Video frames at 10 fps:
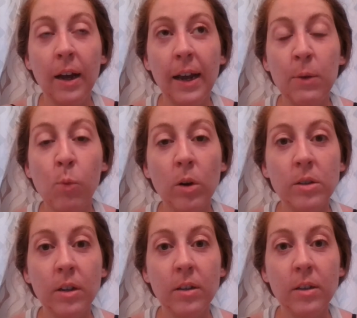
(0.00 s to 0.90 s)
It
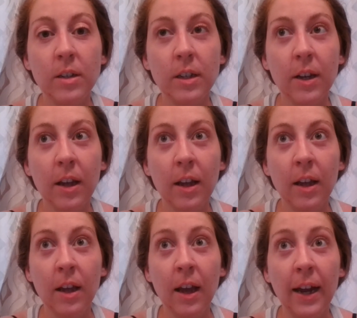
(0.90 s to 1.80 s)
wasn't
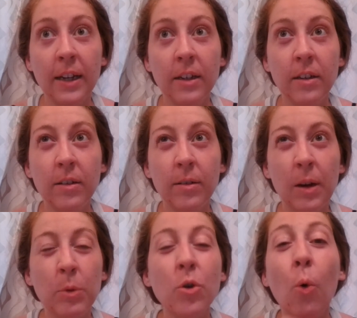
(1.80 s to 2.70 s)

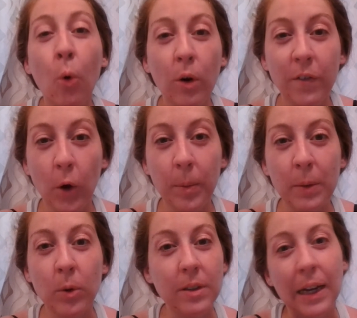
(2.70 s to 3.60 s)
awful, but
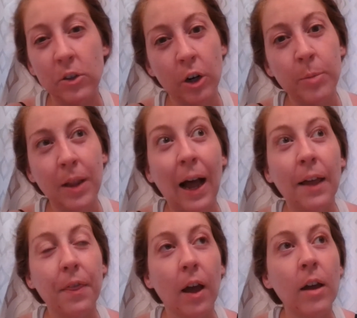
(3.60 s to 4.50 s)
it wasn't enjoyable
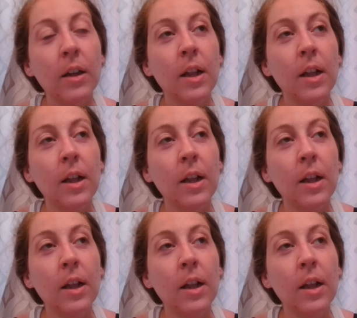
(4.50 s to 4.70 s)
either.